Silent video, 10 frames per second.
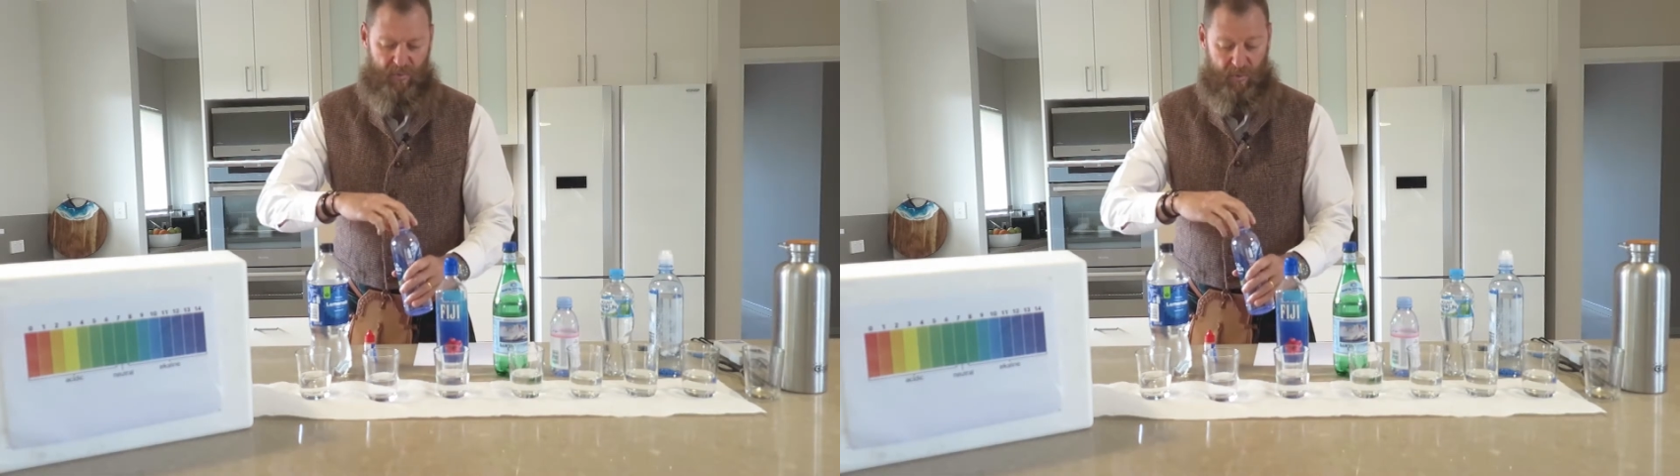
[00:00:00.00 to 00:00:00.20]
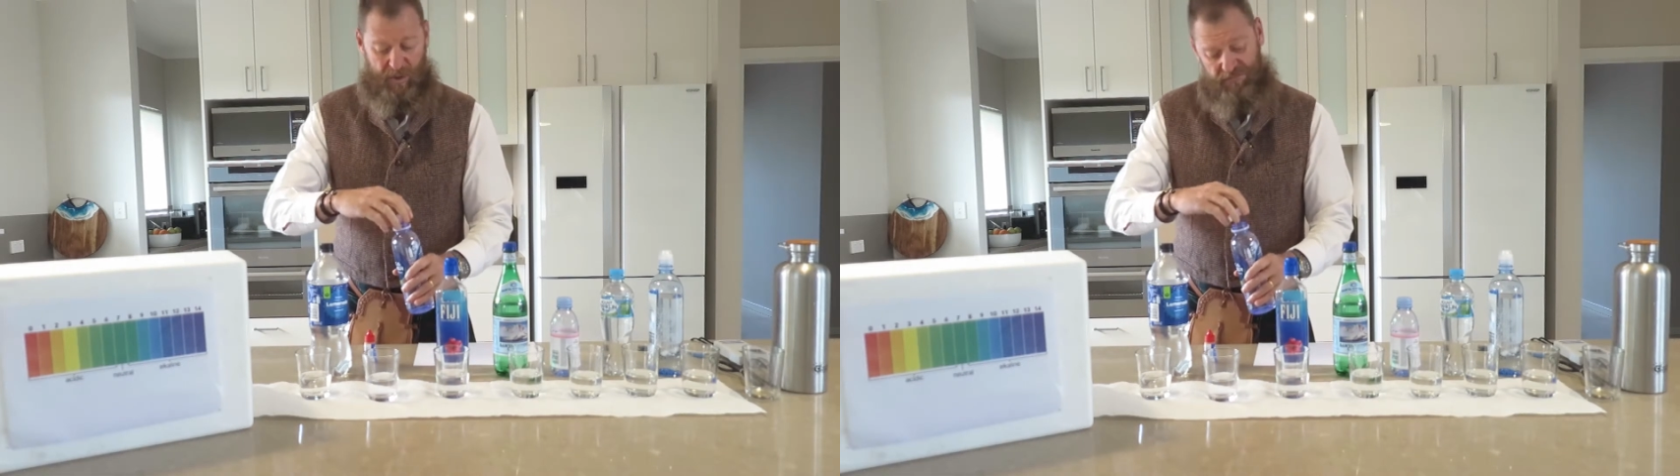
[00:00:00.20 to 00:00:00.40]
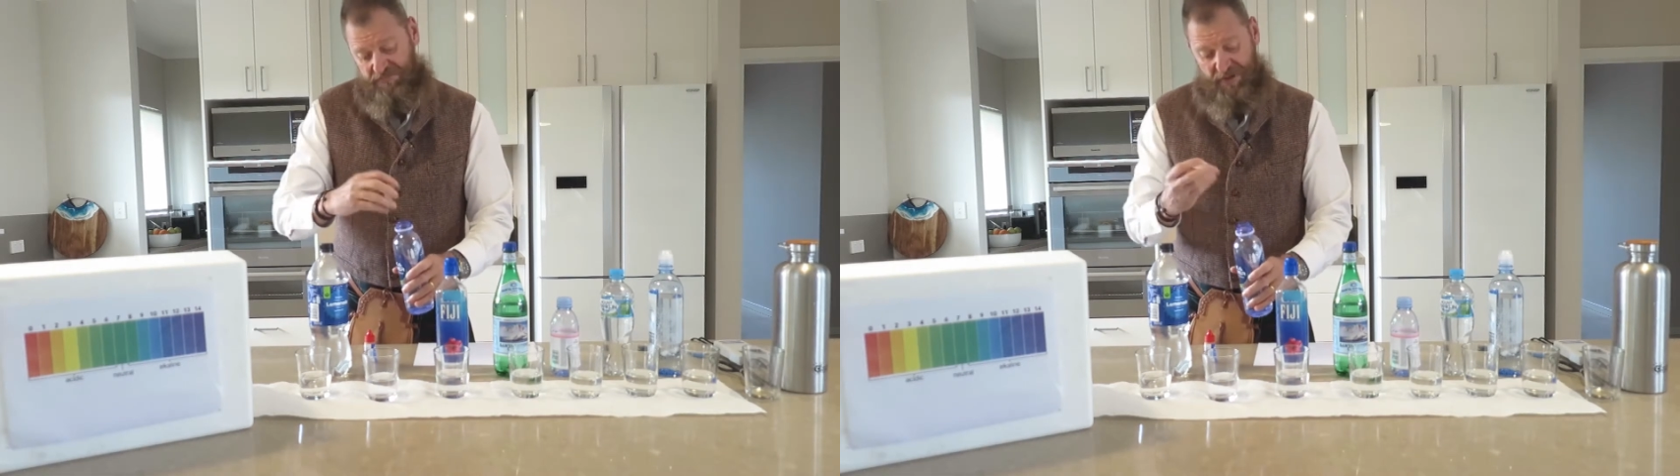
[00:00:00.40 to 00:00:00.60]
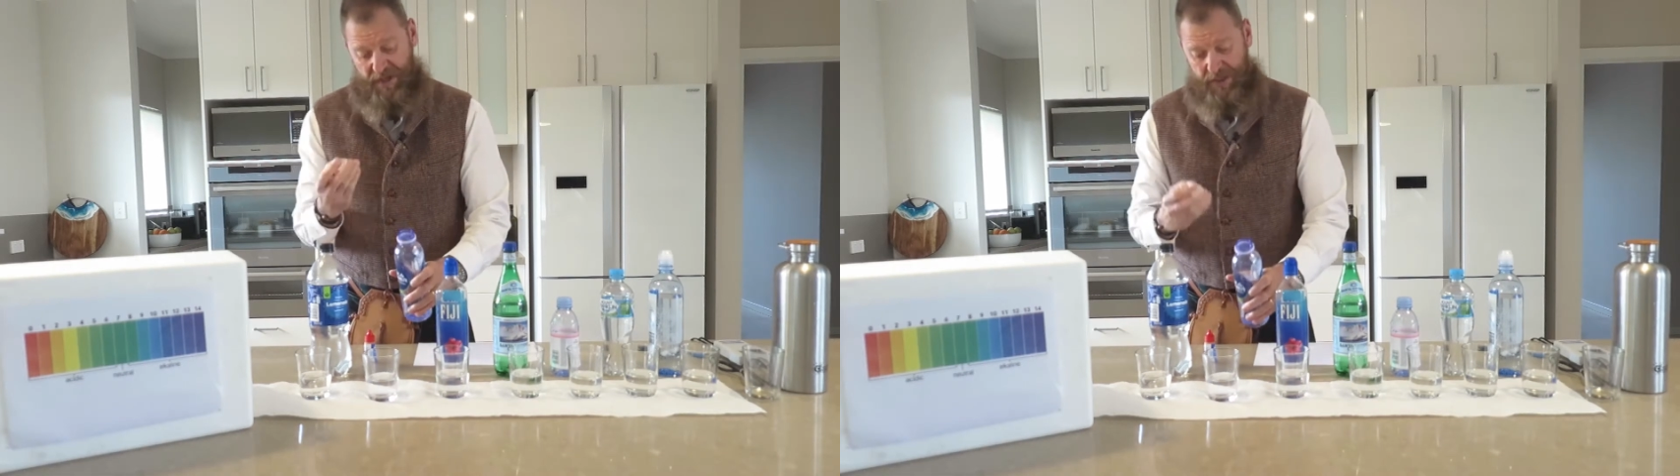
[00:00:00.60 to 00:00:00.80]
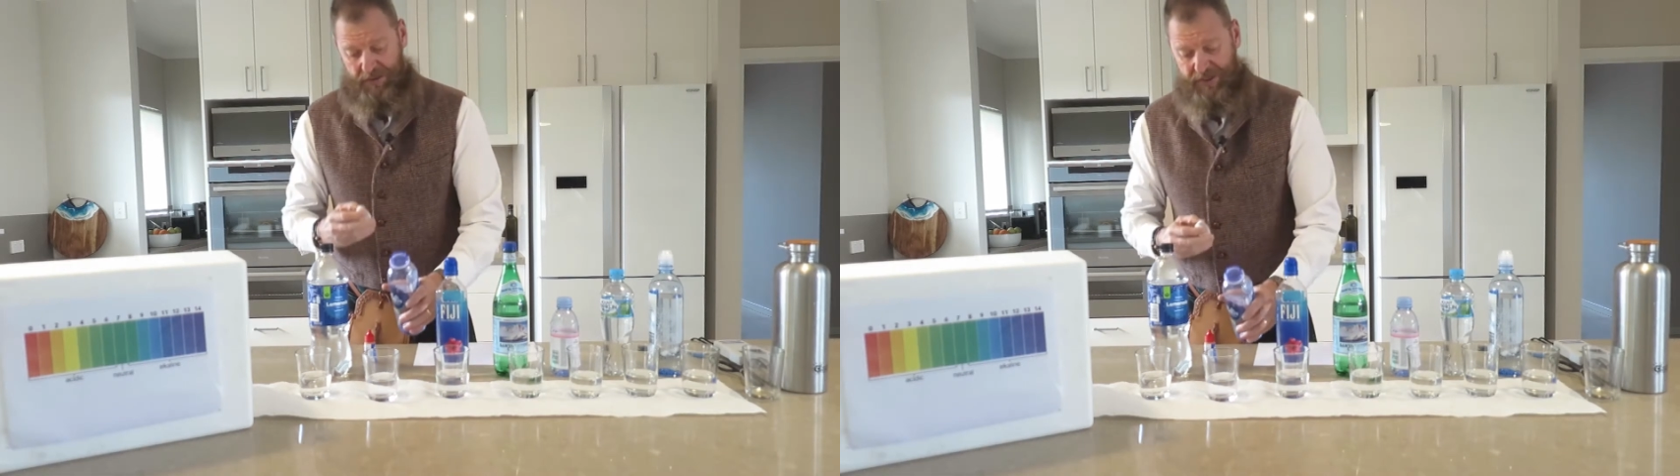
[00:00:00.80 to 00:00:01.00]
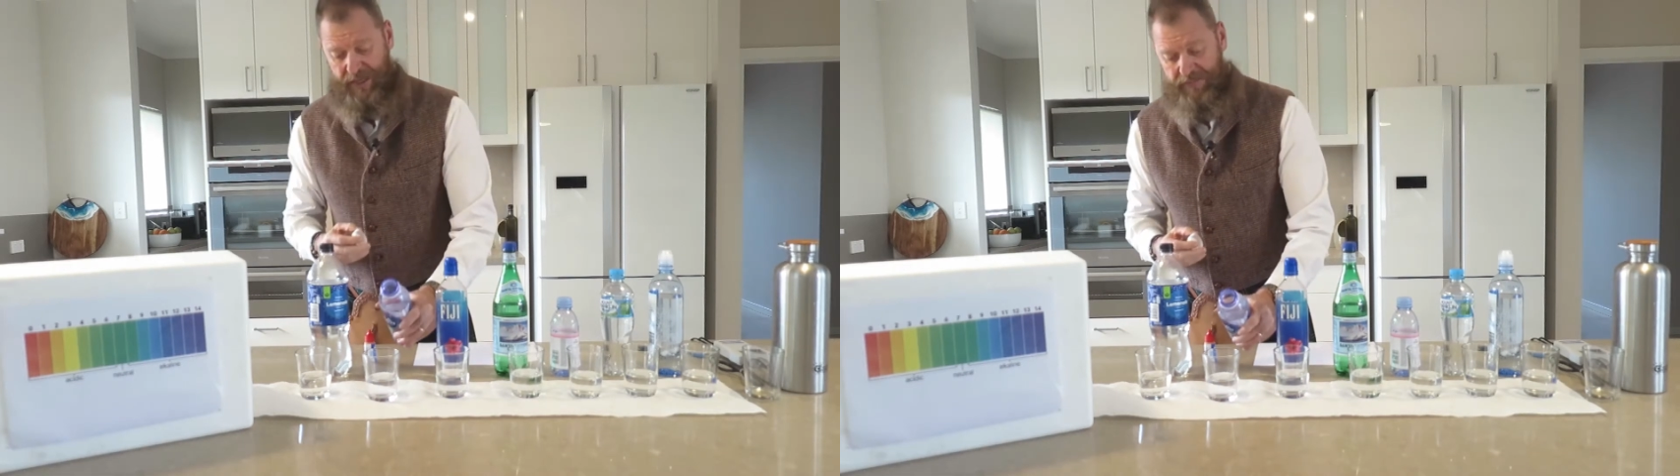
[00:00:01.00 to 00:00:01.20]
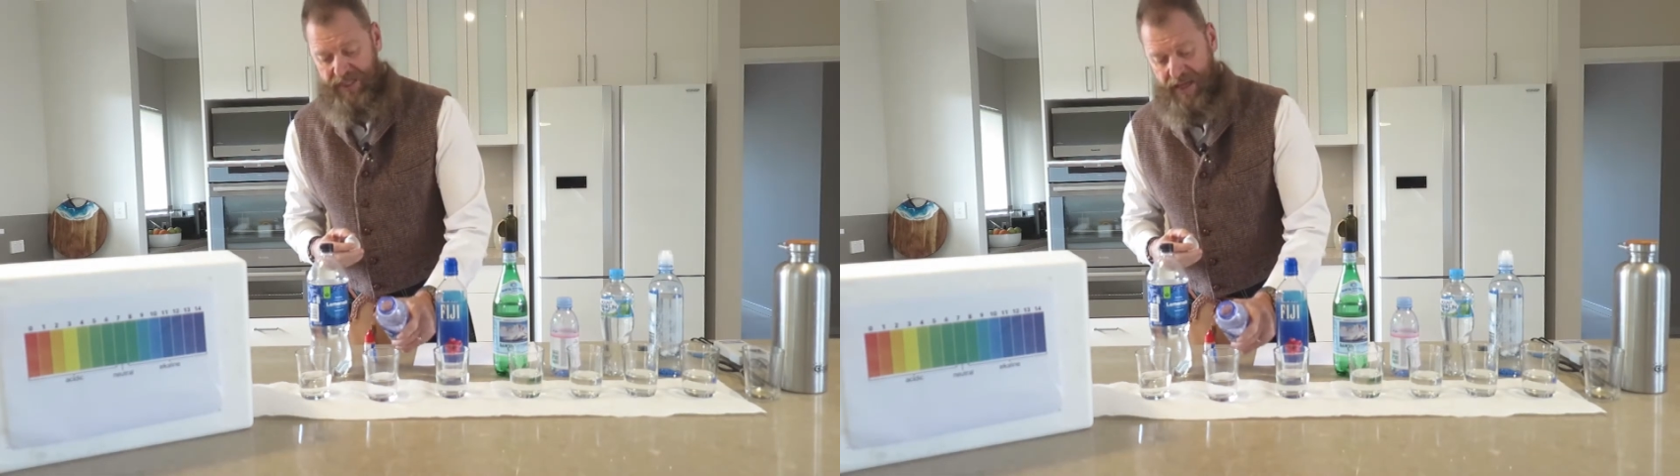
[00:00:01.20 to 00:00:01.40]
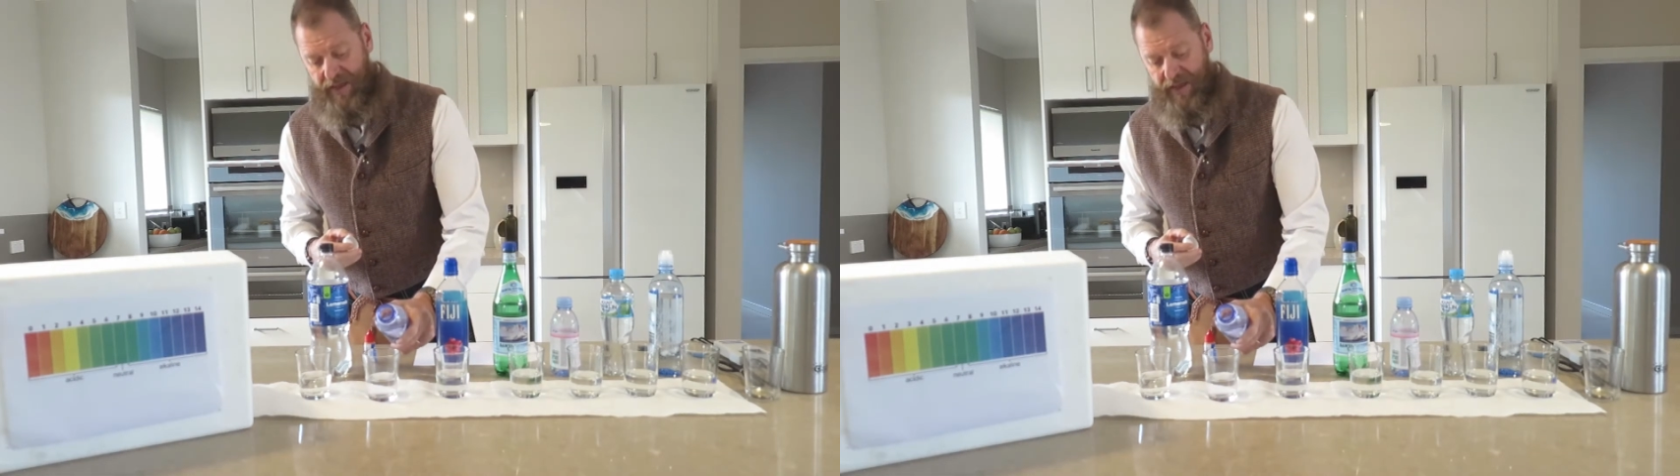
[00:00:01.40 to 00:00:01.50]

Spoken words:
Well, some say